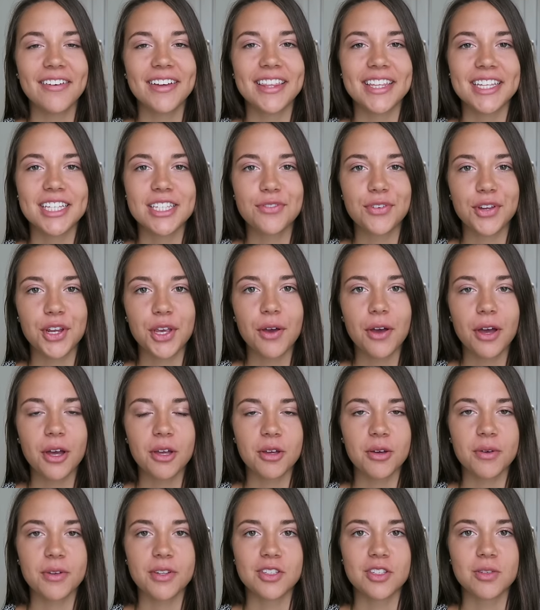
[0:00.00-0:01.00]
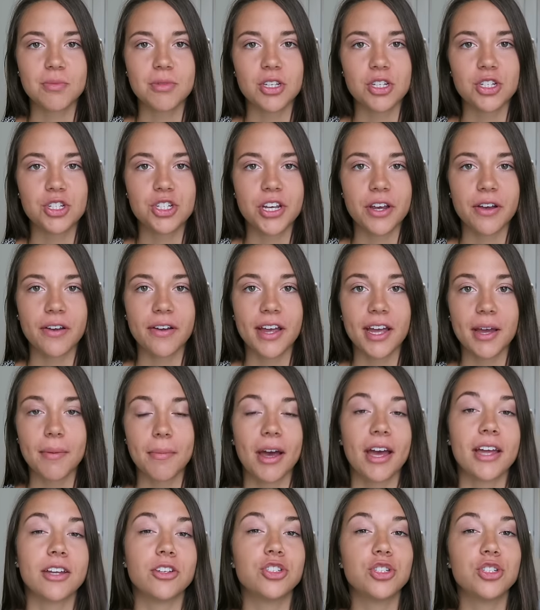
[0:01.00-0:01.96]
In this video, I'm going to be sharing my